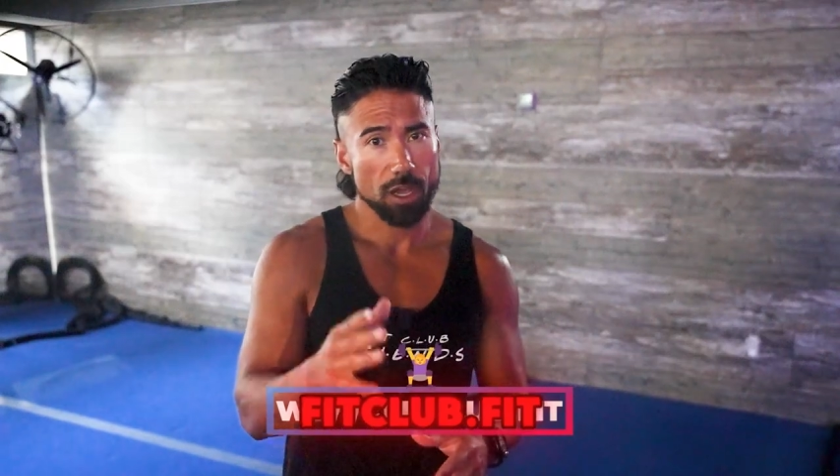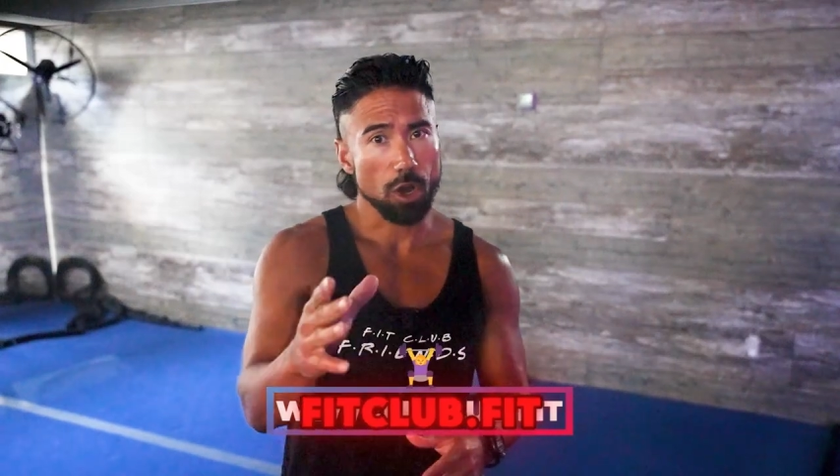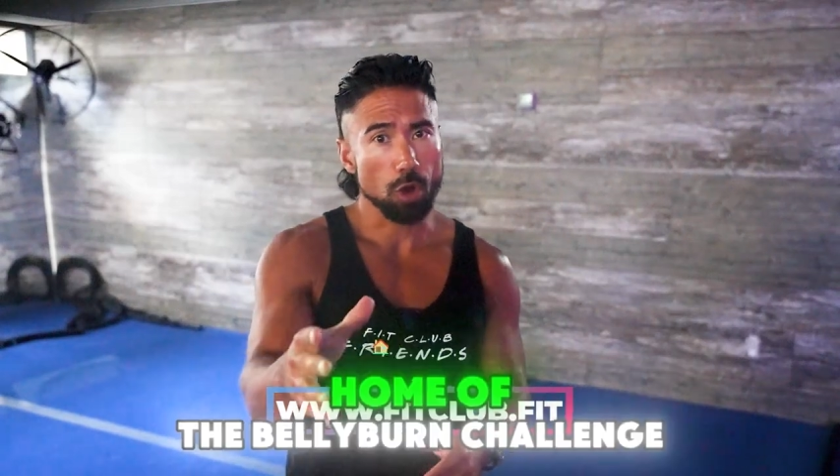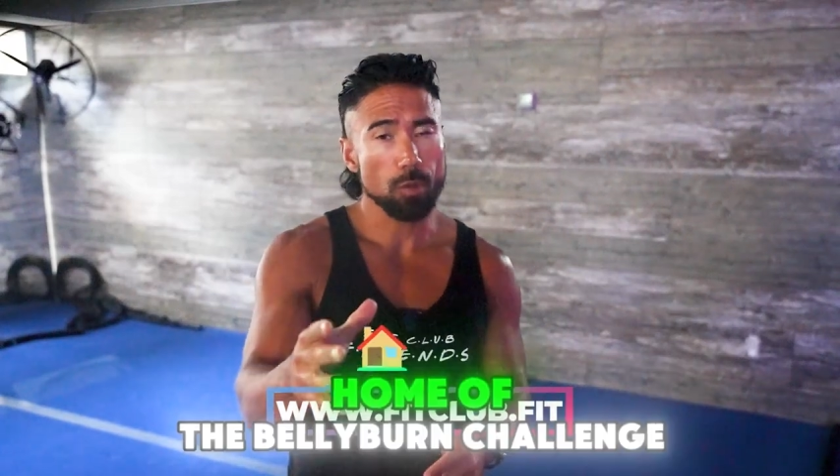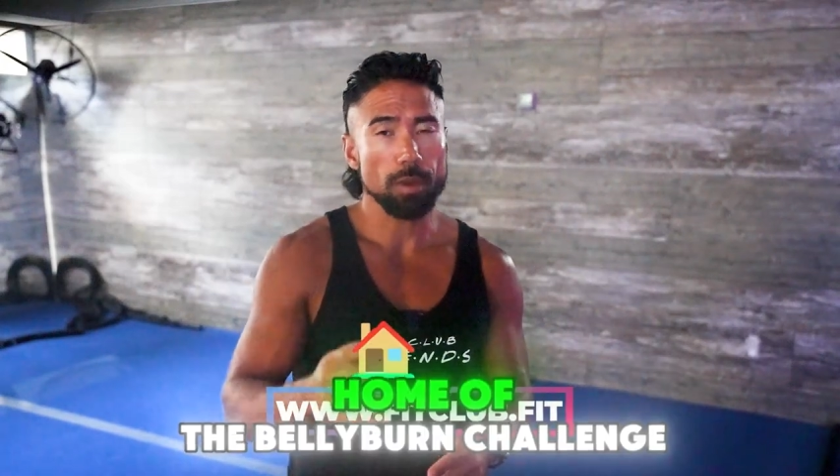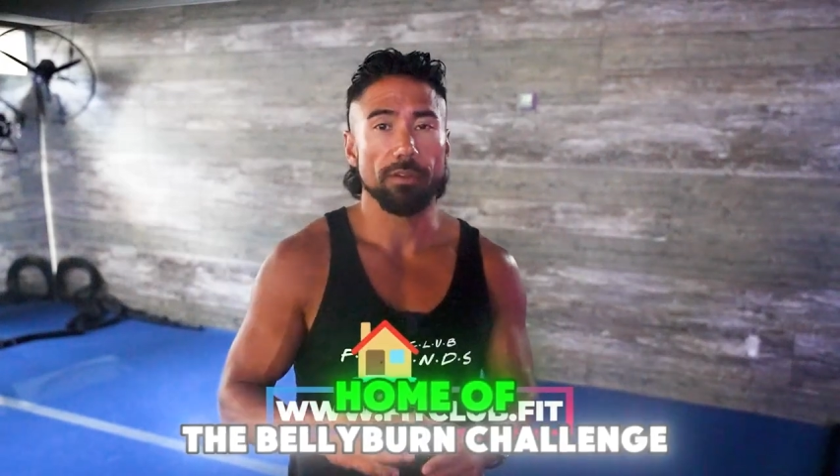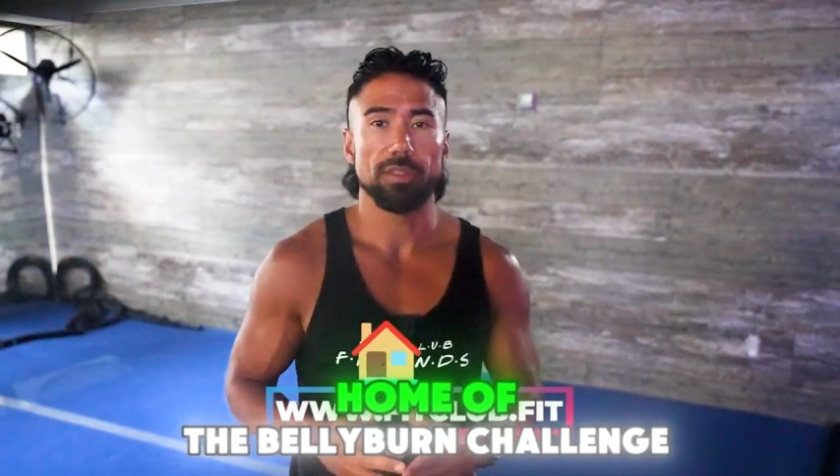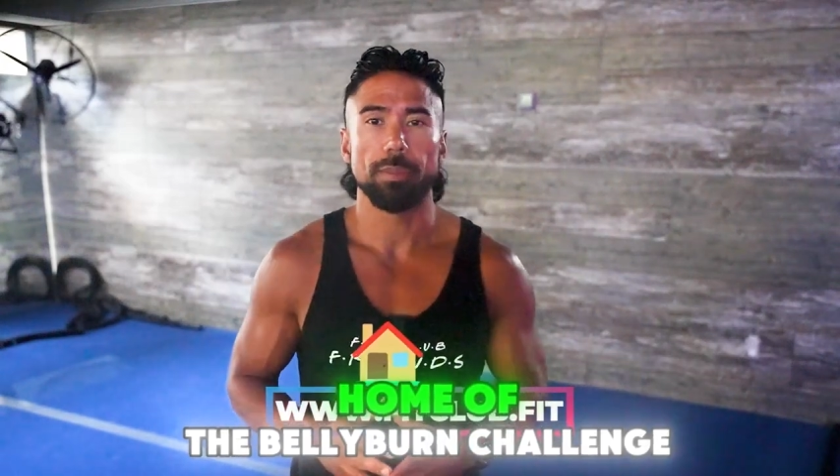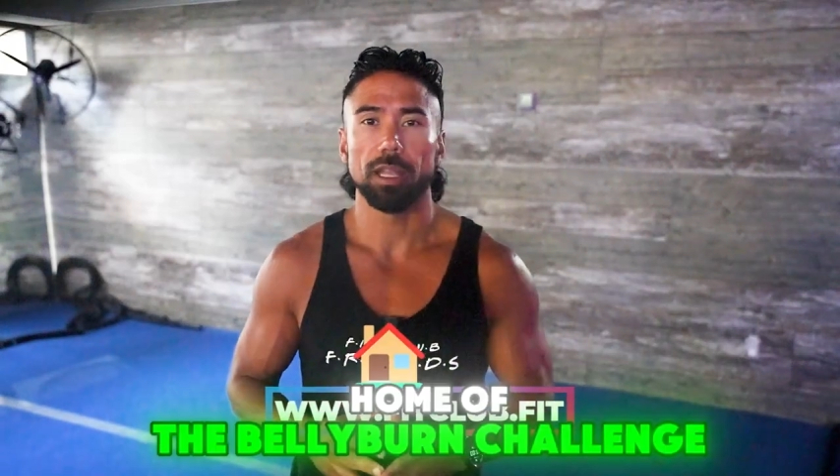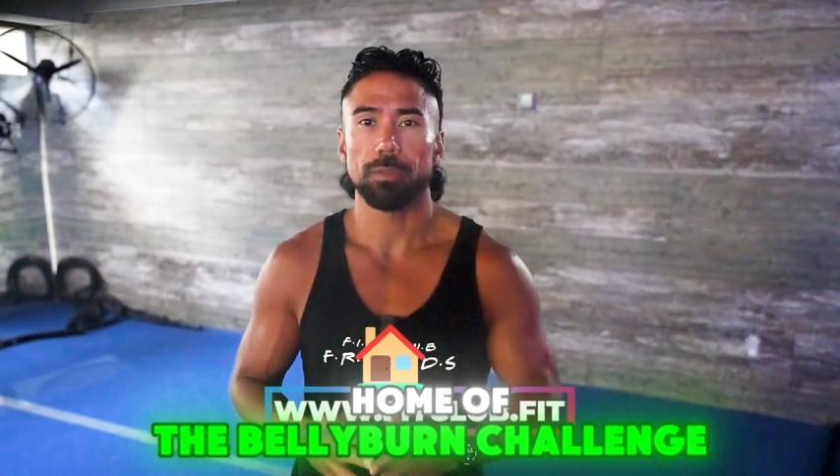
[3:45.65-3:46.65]
home of
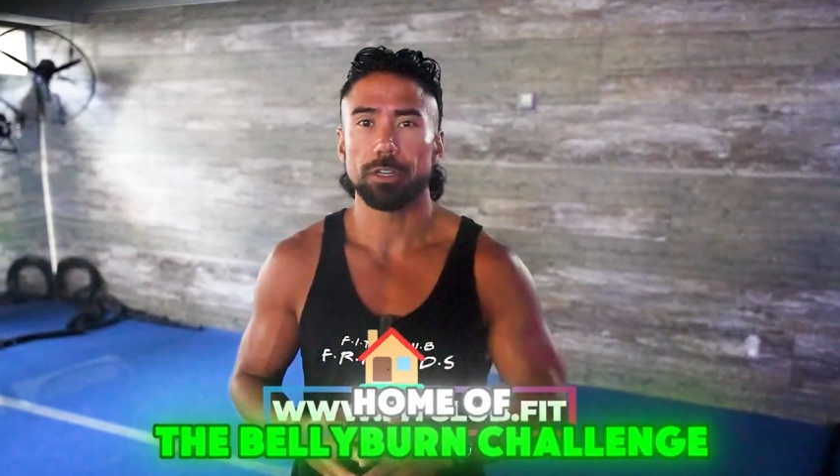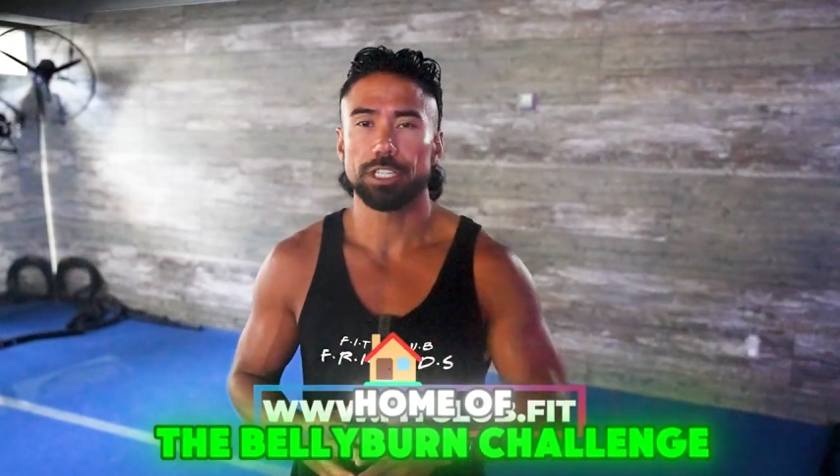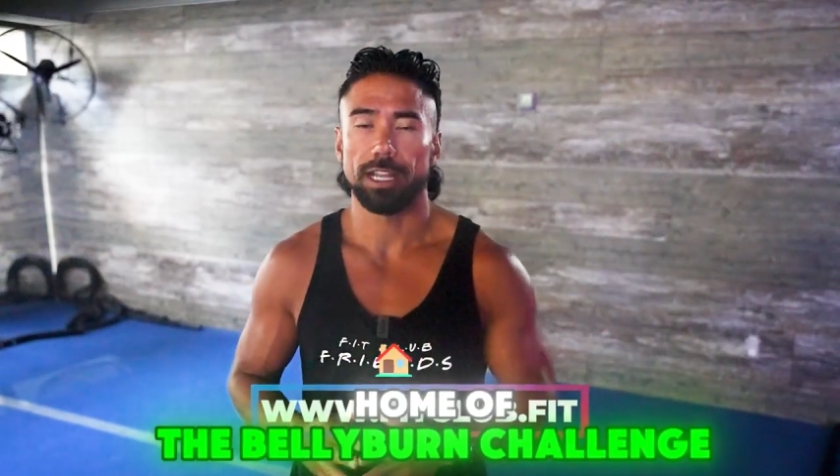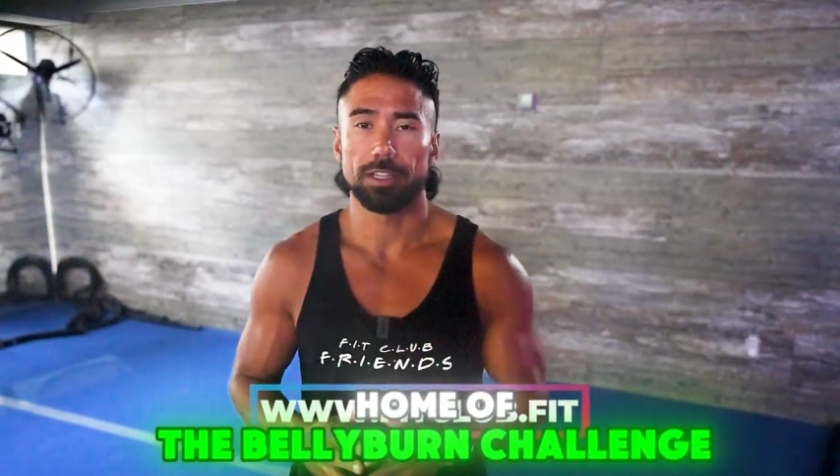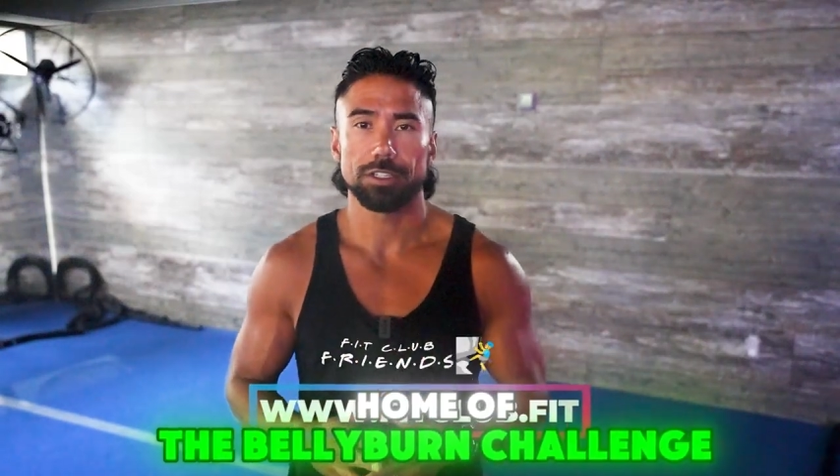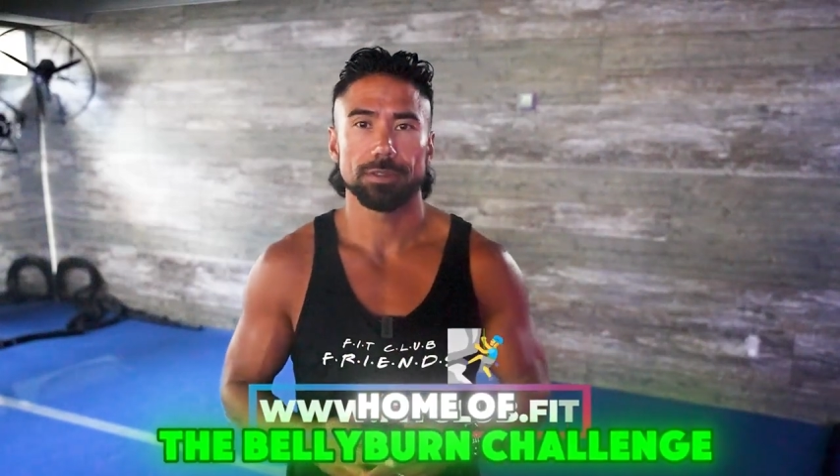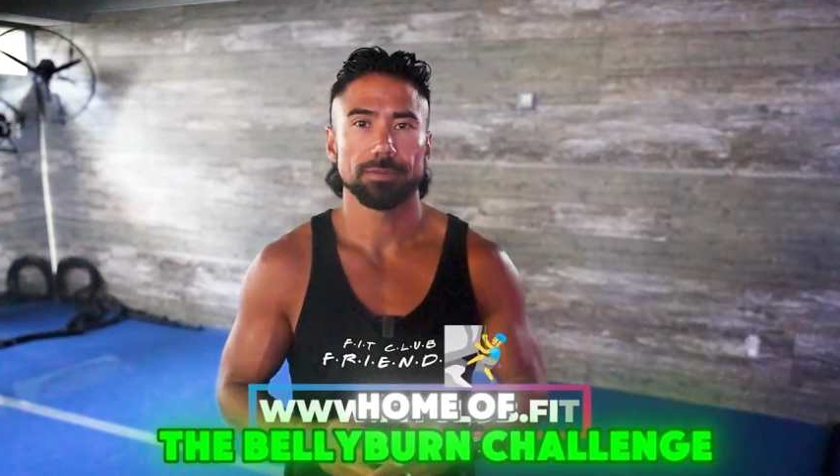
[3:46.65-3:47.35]
the Belly Burn Challenge.